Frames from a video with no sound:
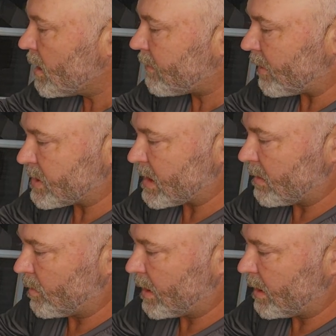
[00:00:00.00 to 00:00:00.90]
first
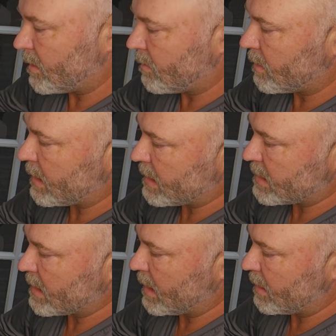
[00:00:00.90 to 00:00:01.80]
thing we're going to do
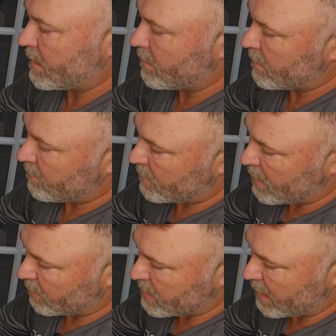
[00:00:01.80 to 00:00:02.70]
is
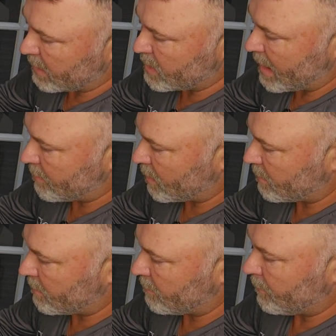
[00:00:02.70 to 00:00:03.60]
double check the
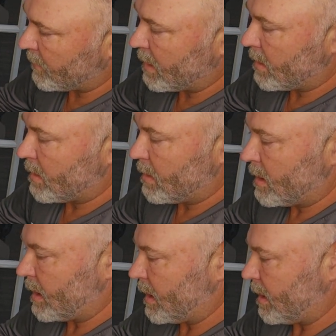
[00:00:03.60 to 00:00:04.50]
chamber,
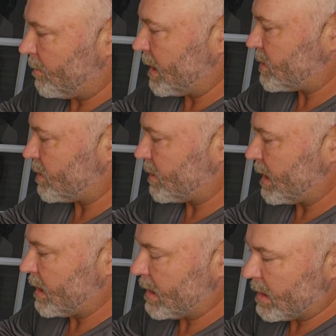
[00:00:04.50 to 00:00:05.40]
make sure
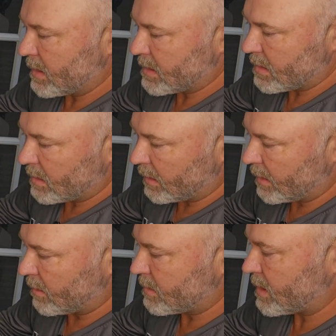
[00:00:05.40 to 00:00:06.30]
that it is
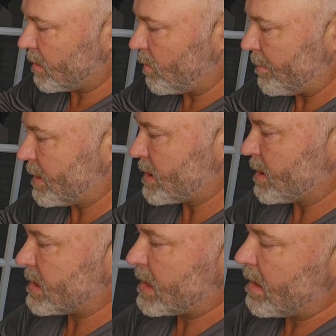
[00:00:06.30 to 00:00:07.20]
clear so the weapon is
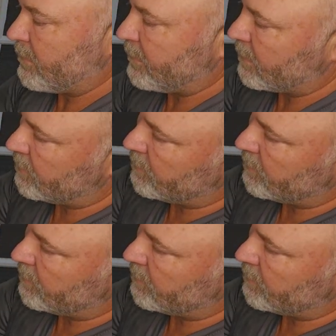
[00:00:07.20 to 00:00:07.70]
on safe.